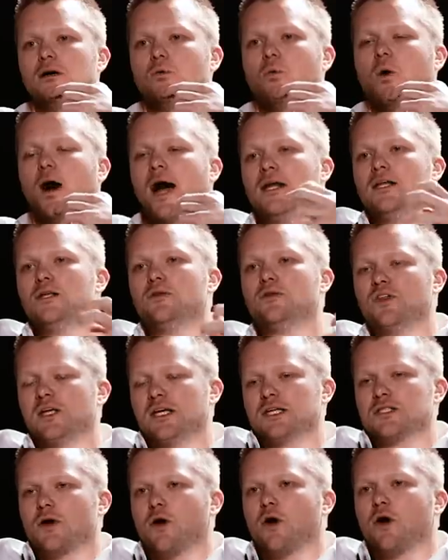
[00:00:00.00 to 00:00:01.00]
why do you
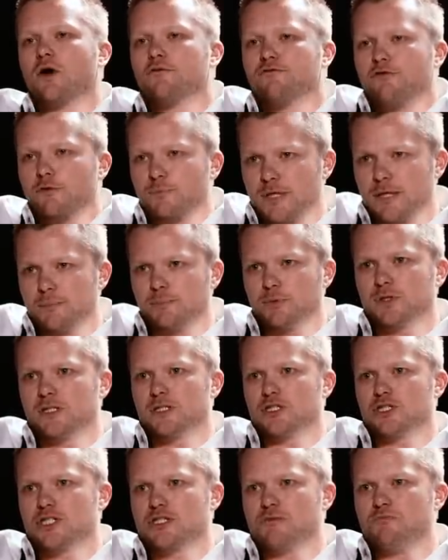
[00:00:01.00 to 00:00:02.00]
think it's hard for people
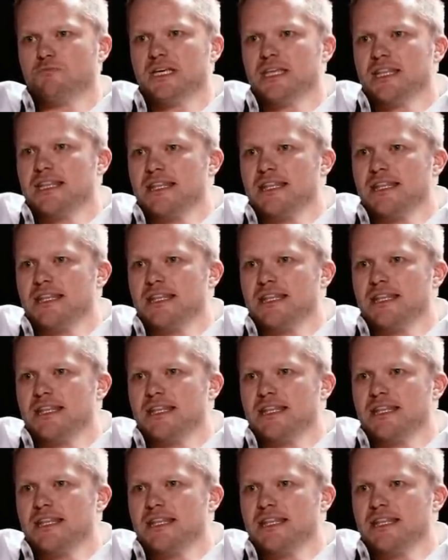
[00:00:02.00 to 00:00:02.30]
to just be